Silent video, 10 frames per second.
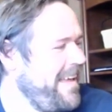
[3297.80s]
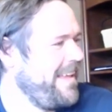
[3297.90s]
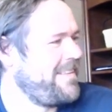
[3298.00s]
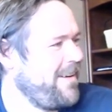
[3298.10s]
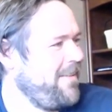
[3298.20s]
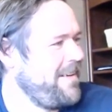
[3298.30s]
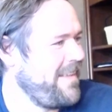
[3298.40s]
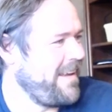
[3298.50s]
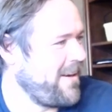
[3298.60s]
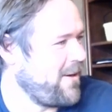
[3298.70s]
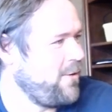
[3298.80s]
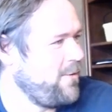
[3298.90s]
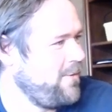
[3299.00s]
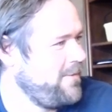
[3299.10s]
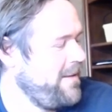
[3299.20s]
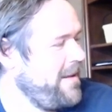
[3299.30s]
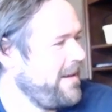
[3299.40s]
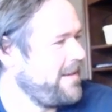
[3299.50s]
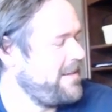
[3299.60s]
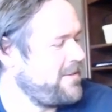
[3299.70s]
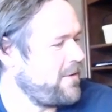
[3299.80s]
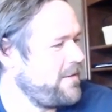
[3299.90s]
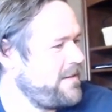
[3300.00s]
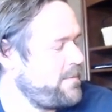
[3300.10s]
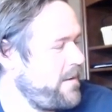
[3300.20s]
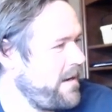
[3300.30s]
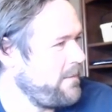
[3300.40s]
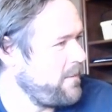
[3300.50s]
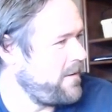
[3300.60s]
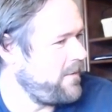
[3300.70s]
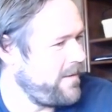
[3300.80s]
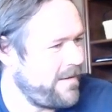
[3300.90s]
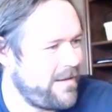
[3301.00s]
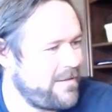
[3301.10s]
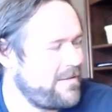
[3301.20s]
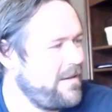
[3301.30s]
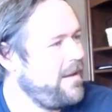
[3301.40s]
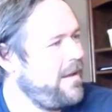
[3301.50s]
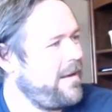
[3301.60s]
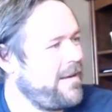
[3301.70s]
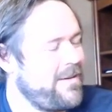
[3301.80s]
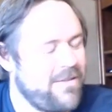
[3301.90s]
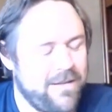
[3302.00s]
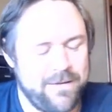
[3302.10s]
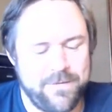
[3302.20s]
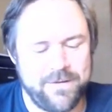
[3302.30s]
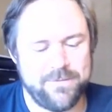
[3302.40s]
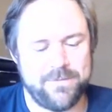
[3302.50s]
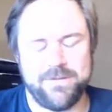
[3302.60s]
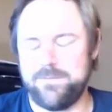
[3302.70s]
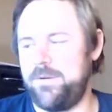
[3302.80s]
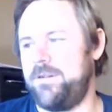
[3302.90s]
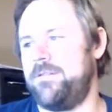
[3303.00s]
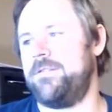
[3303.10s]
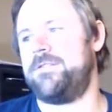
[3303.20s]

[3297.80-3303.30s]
it's always like cold because it's early spring when we're doing this. I get shot in the face with the sprinkler.